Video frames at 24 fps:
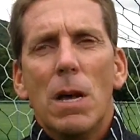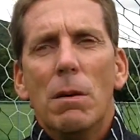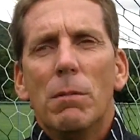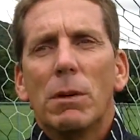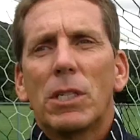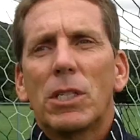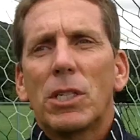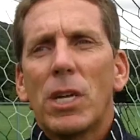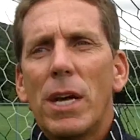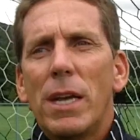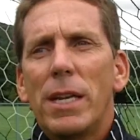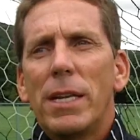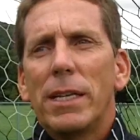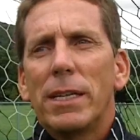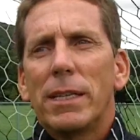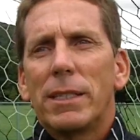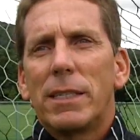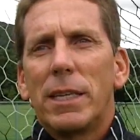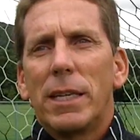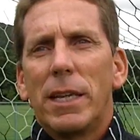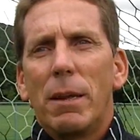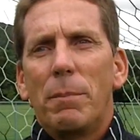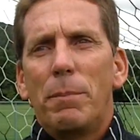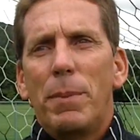I'm
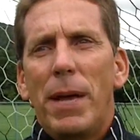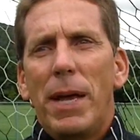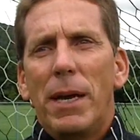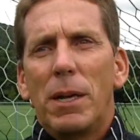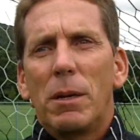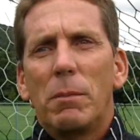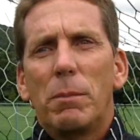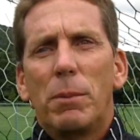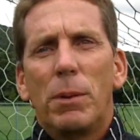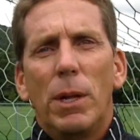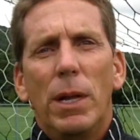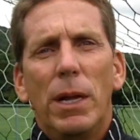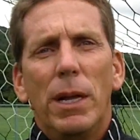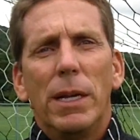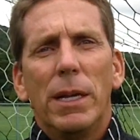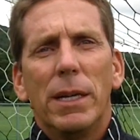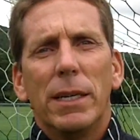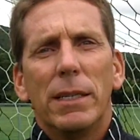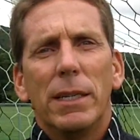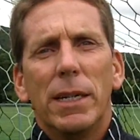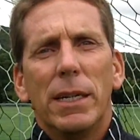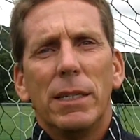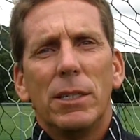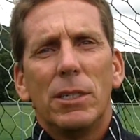excited to get back and
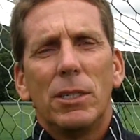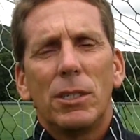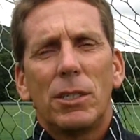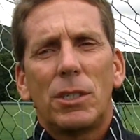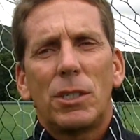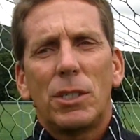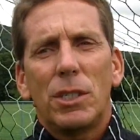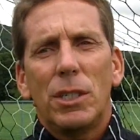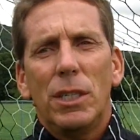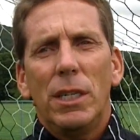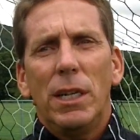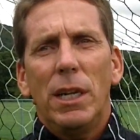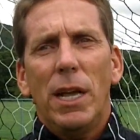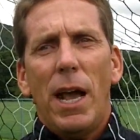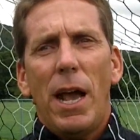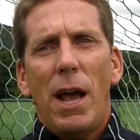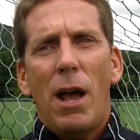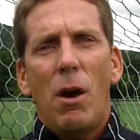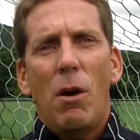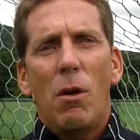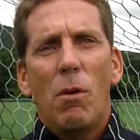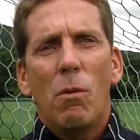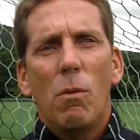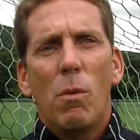play and, and just see
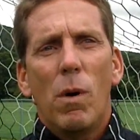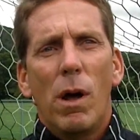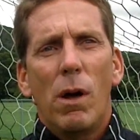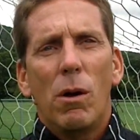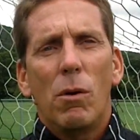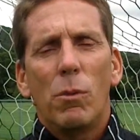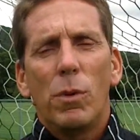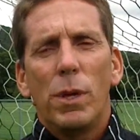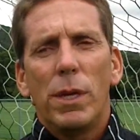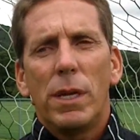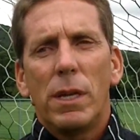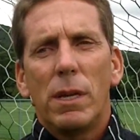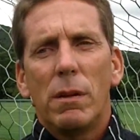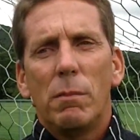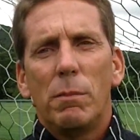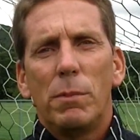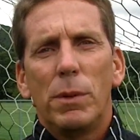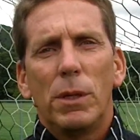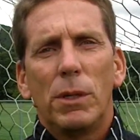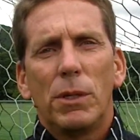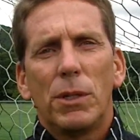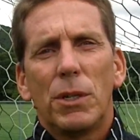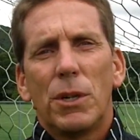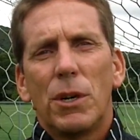how well we can
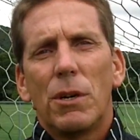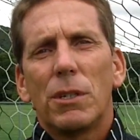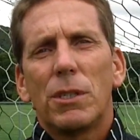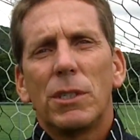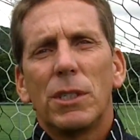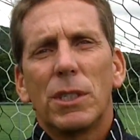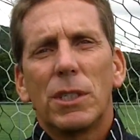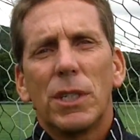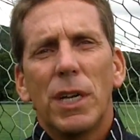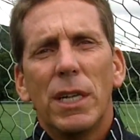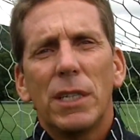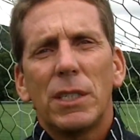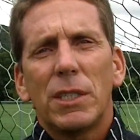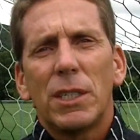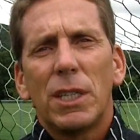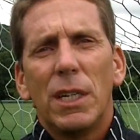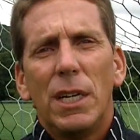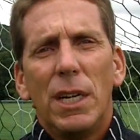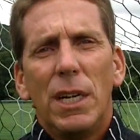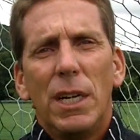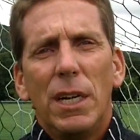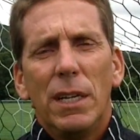build on our success.